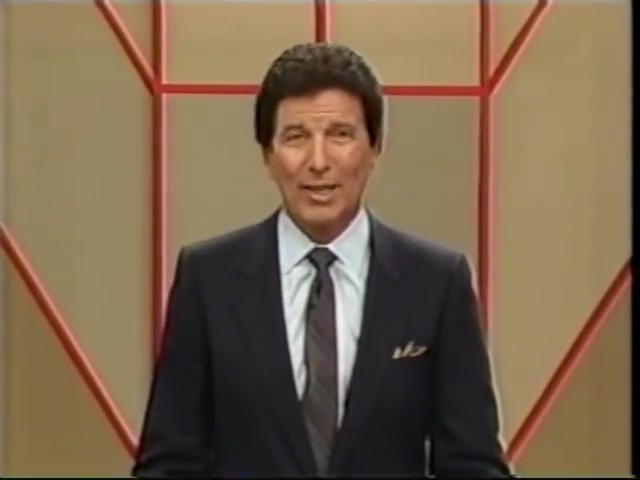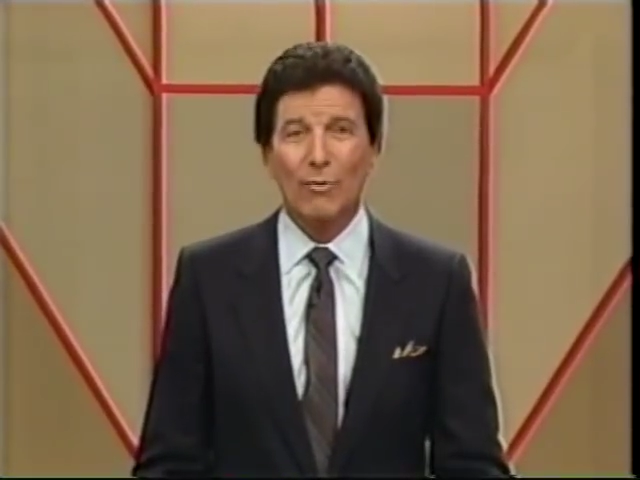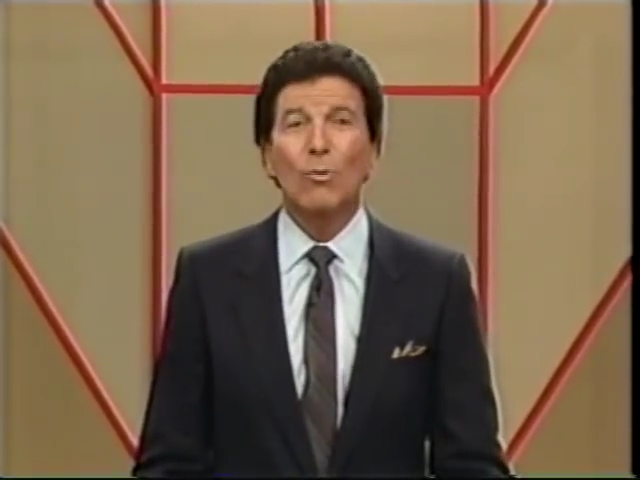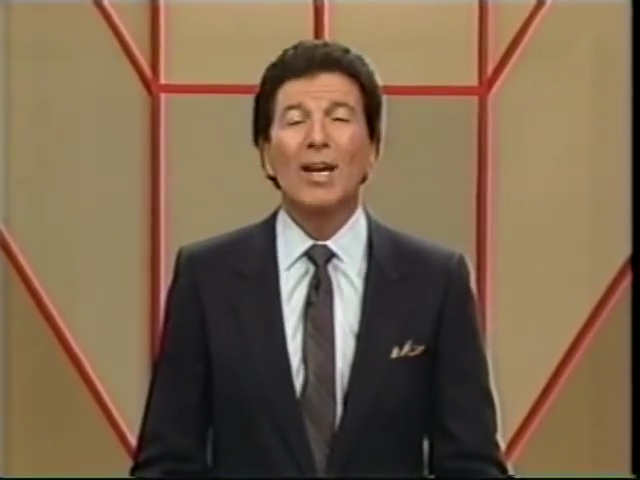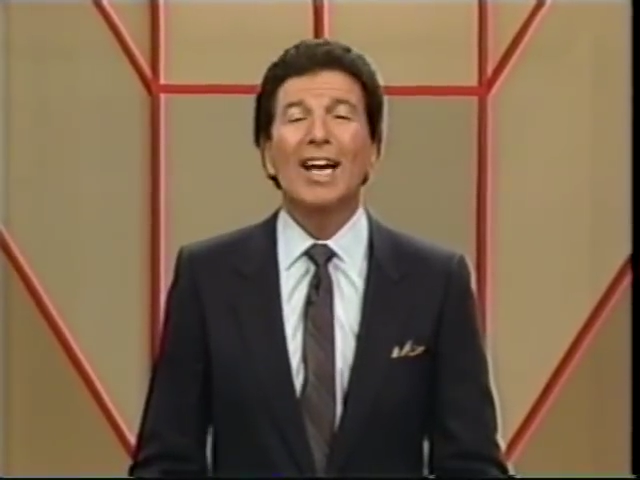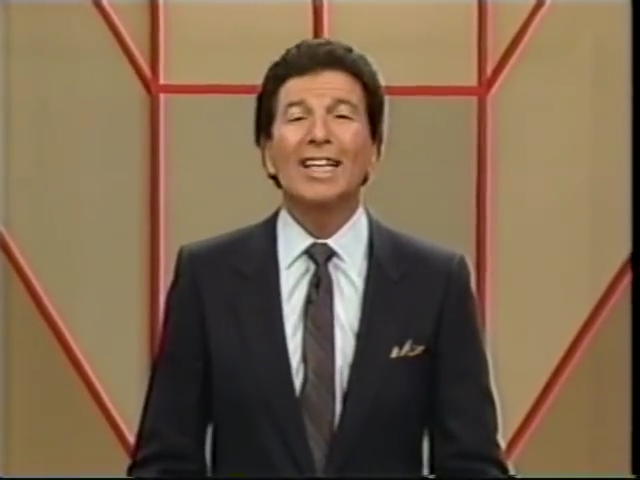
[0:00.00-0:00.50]
We've
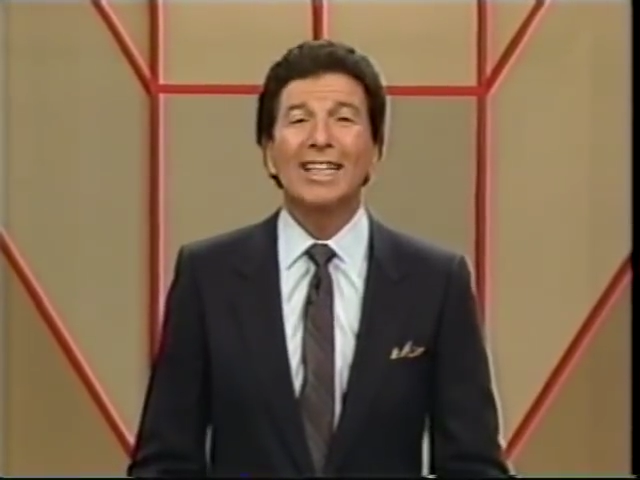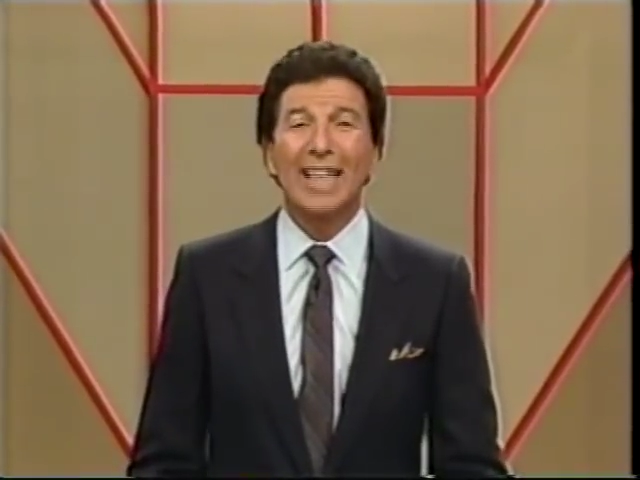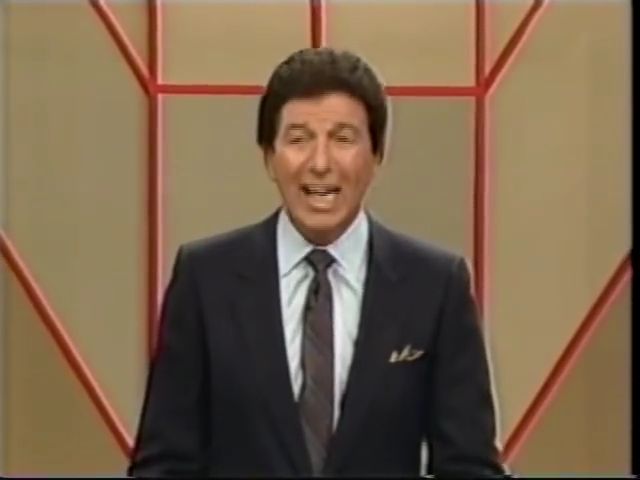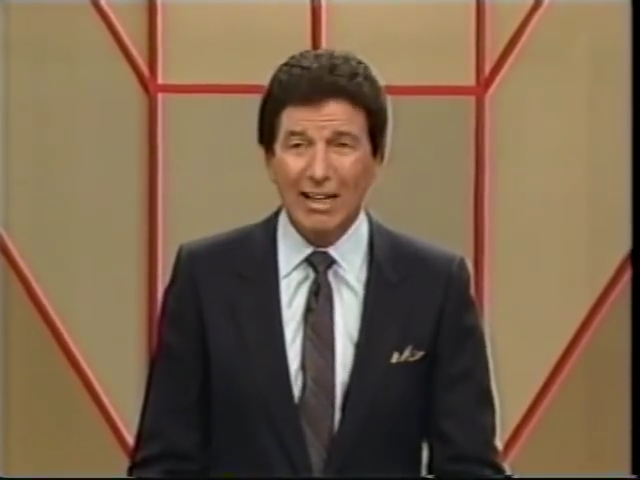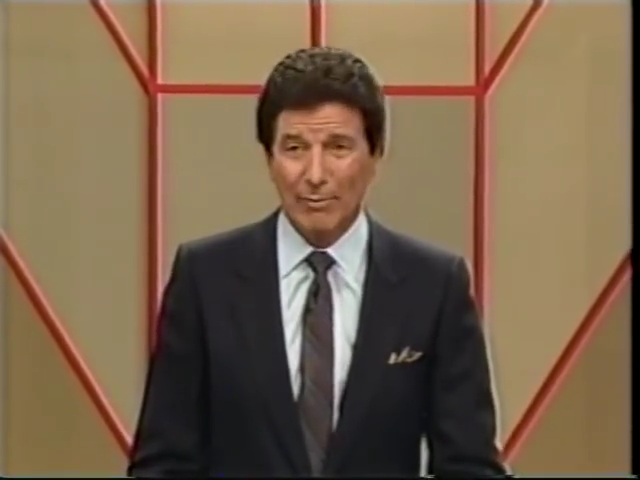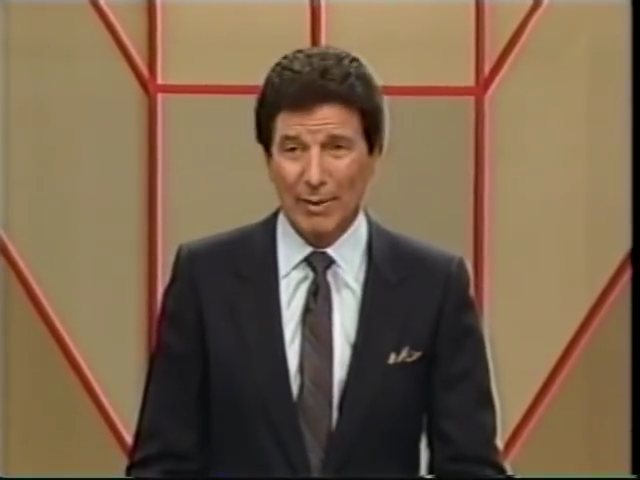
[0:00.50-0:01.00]
been giving away a
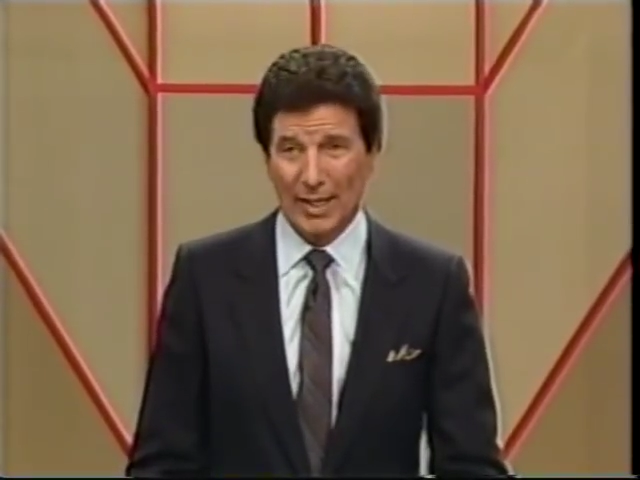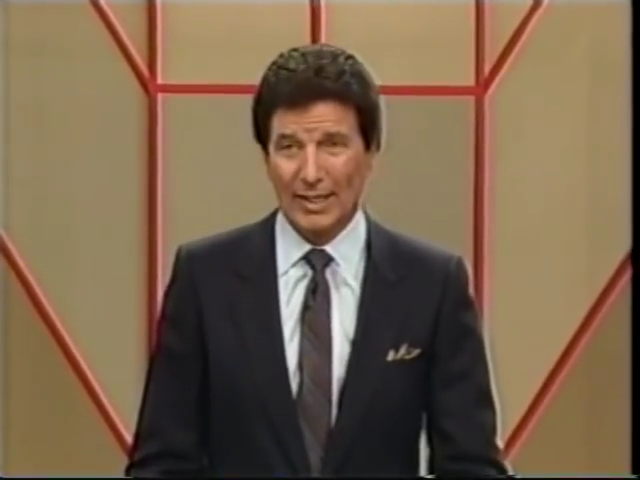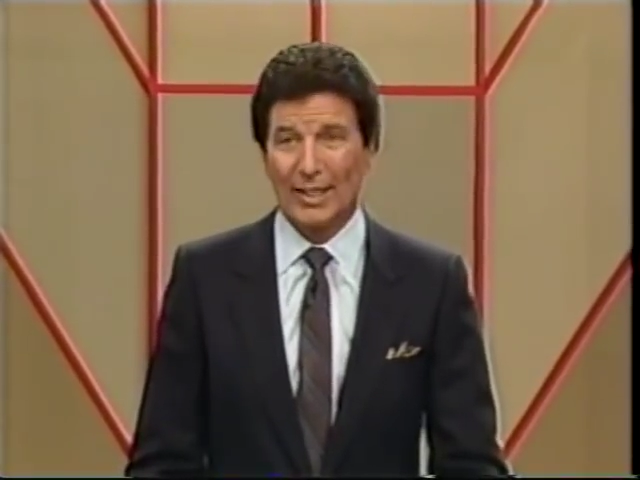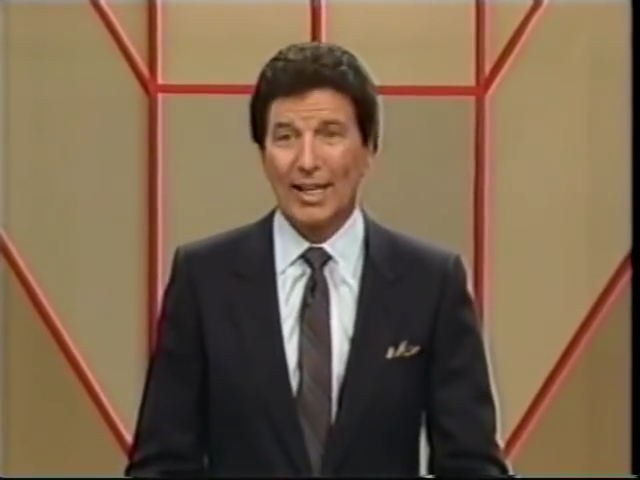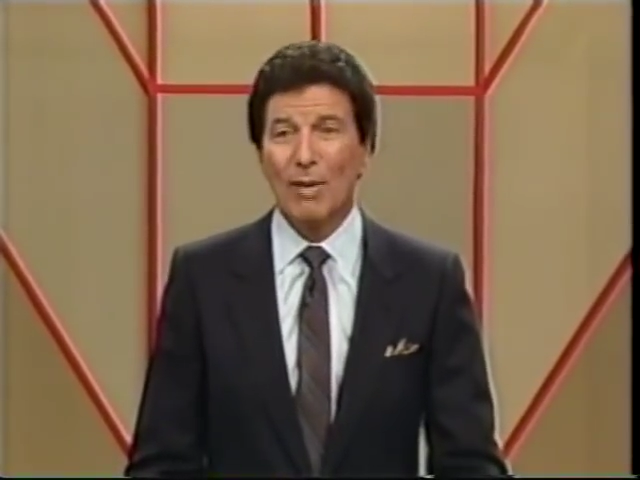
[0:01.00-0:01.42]
lot of money.